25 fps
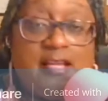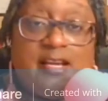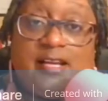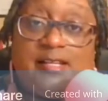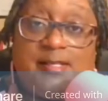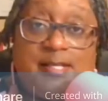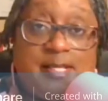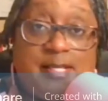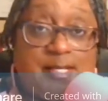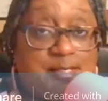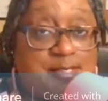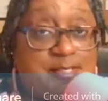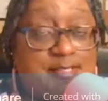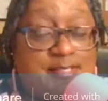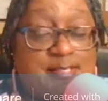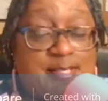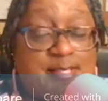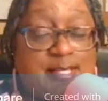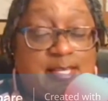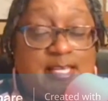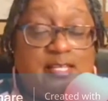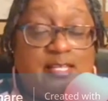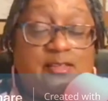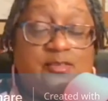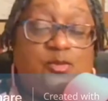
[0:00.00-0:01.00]
a DEXA
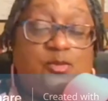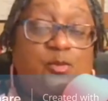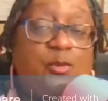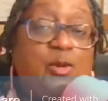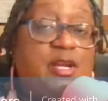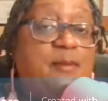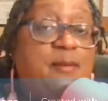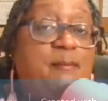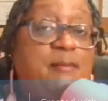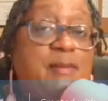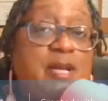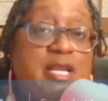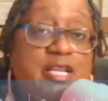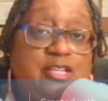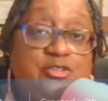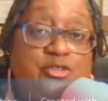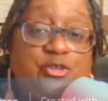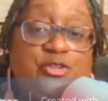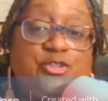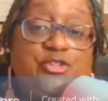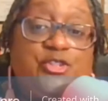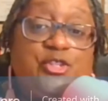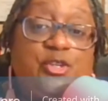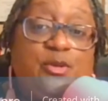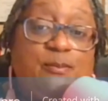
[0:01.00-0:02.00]
scan is where it
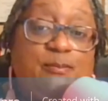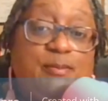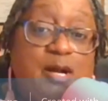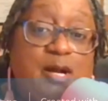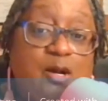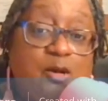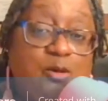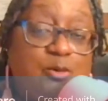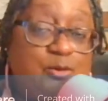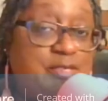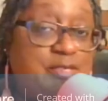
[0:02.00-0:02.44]
measures your bone